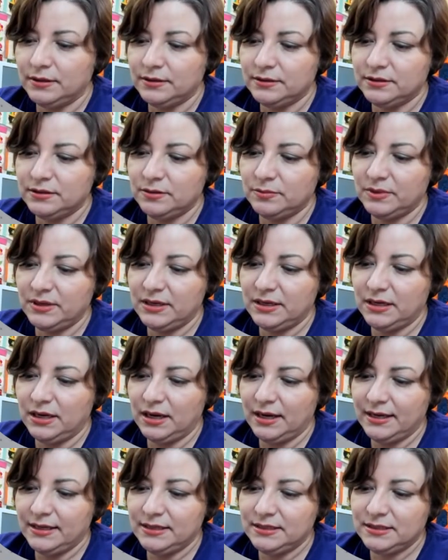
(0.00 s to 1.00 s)
to be
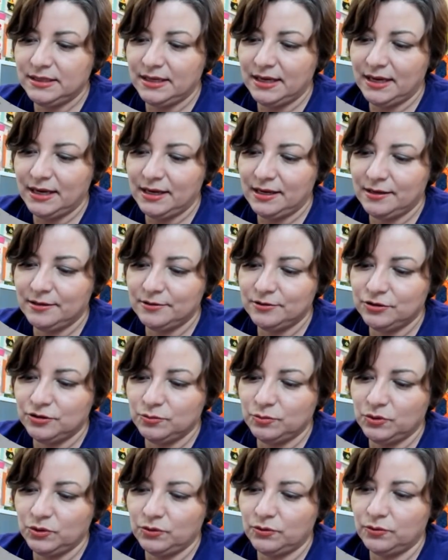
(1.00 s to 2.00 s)
nice and
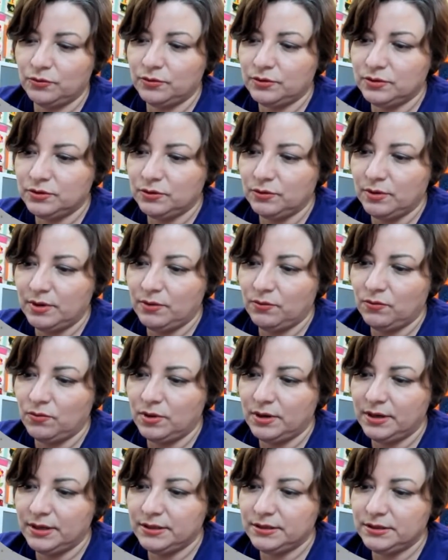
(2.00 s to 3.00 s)
smooth. So I
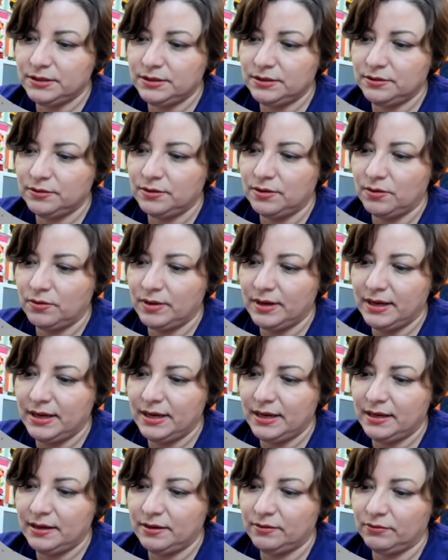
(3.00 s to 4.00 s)
want to go
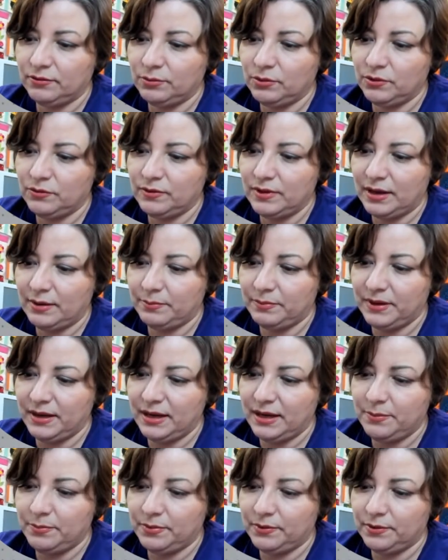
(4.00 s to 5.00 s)
ahead and remove that
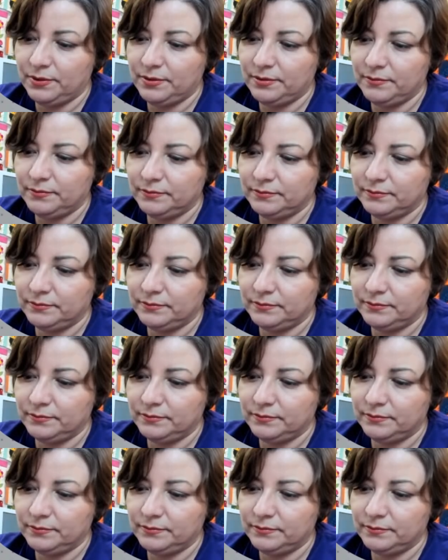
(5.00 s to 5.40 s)
paper